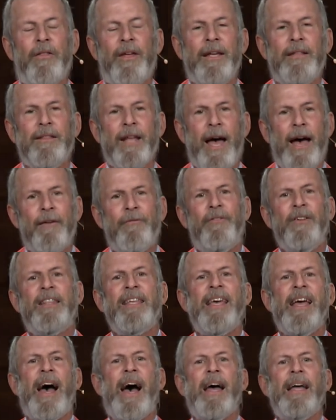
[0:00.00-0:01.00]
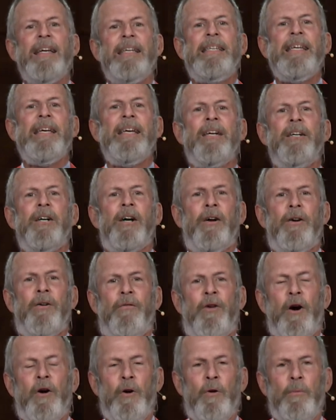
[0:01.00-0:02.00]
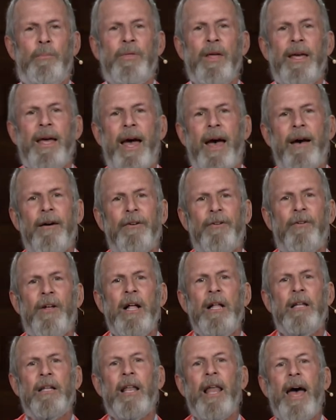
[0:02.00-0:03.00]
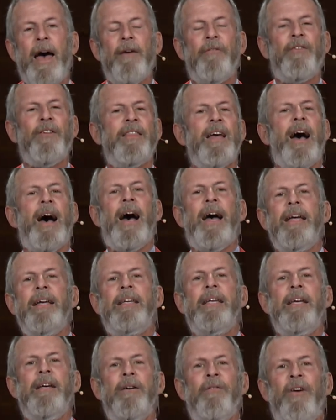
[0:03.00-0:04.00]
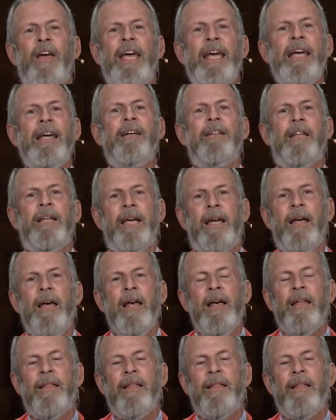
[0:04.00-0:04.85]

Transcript: They laugh at the idea of hope. They laugh at the idea of healing.